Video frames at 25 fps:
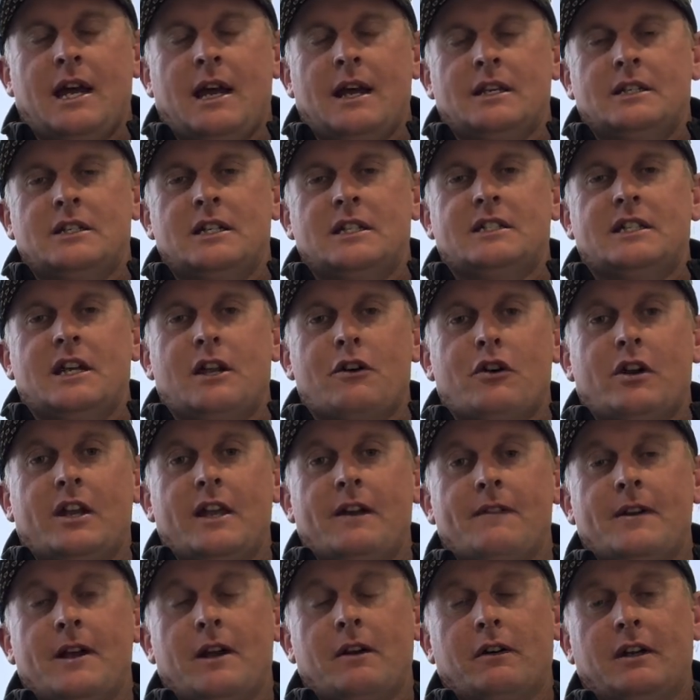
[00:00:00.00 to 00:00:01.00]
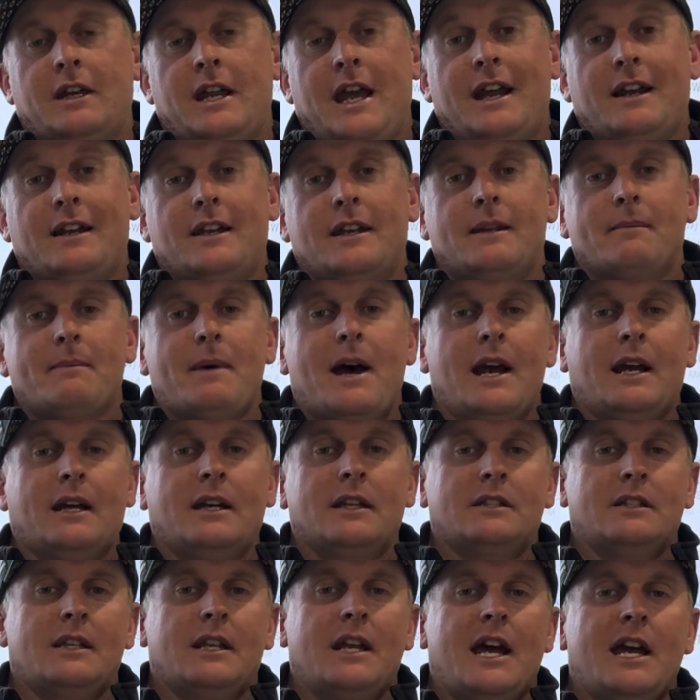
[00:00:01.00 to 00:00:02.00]
just under 1,100 cattle in the market
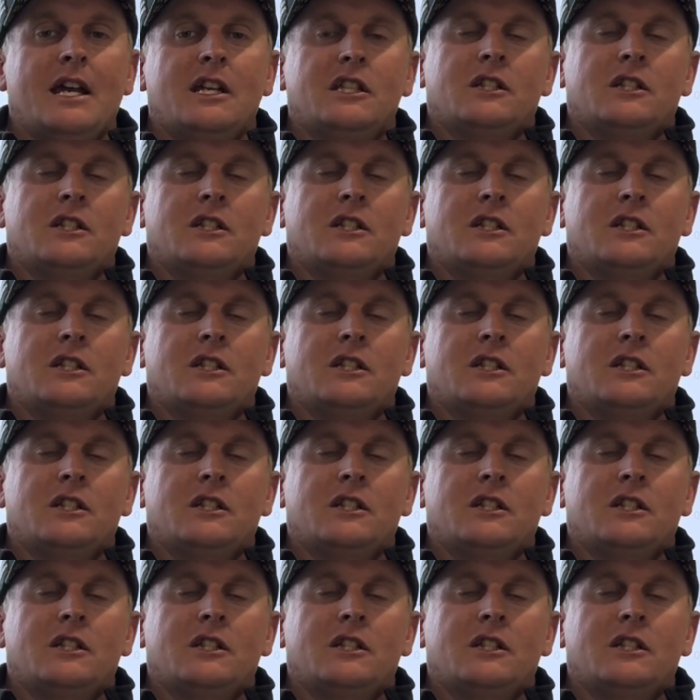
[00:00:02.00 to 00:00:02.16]
today,